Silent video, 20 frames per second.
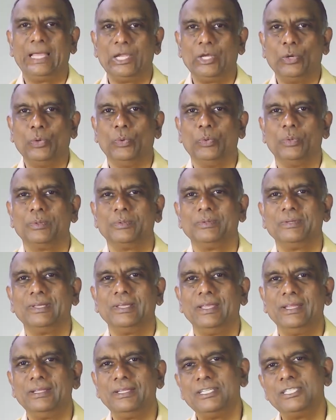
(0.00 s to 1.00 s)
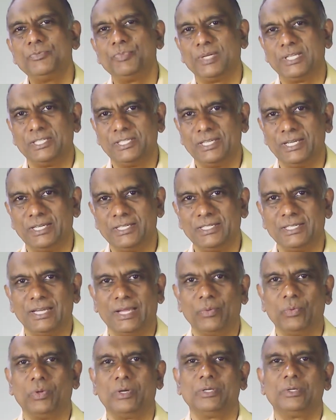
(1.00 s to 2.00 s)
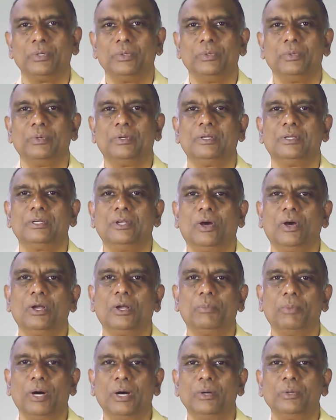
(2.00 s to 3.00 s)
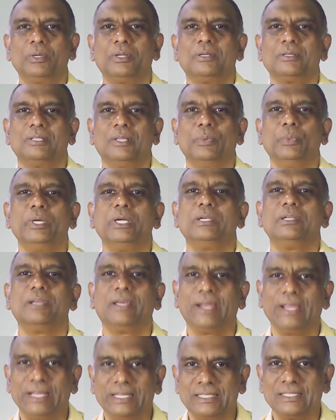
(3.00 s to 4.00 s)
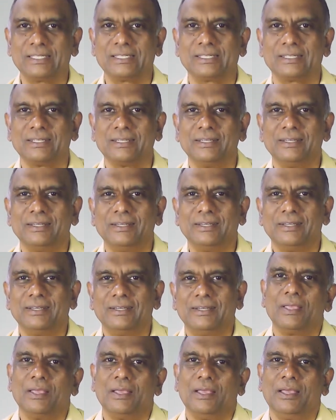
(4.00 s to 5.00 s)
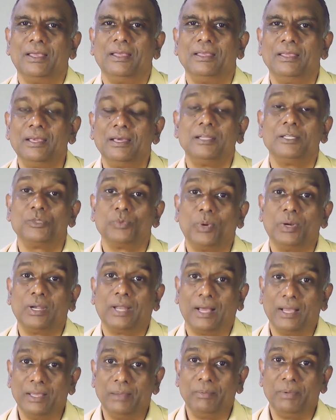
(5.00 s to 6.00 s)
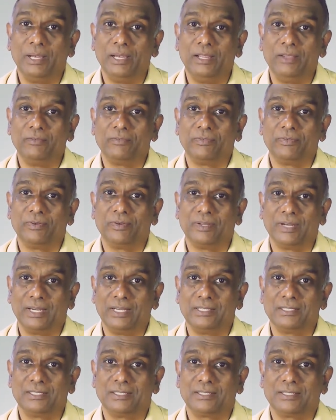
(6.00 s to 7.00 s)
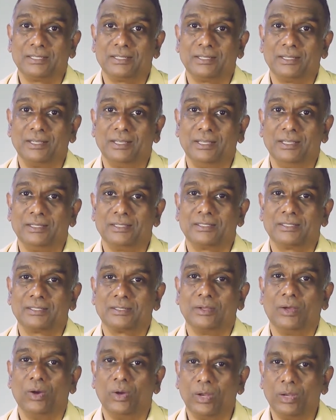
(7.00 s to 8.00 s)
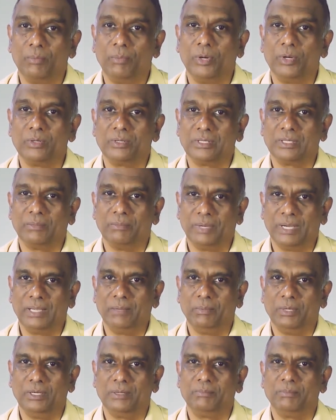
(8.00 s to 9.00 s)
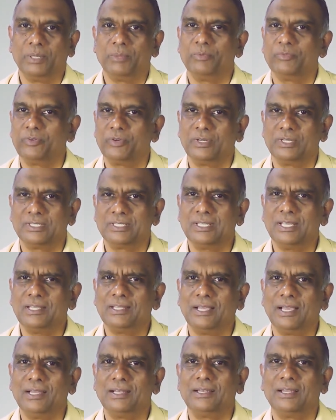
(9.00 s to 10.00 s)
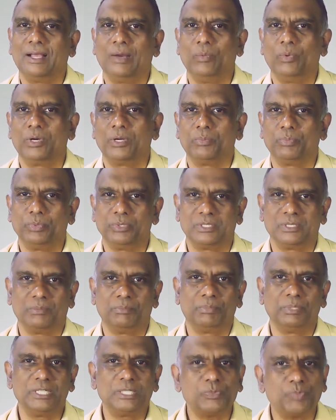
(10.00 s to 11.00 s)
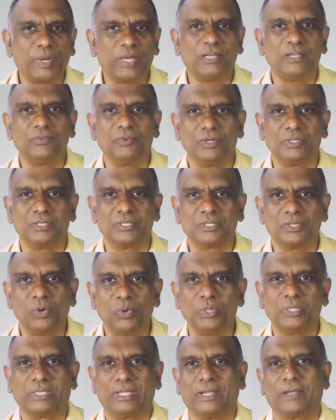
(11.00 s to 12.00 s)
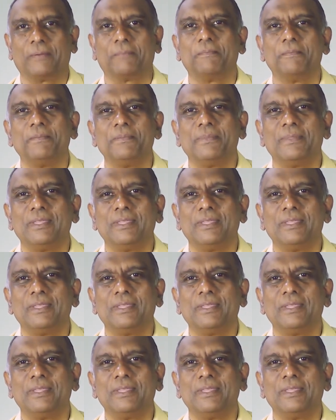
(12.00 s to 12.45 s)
Hello. In this presentation, I want to talk about the word grace. Here is what I believe grace is all about in the Bible. But before I say that, I want to put some perspective on this whole thing.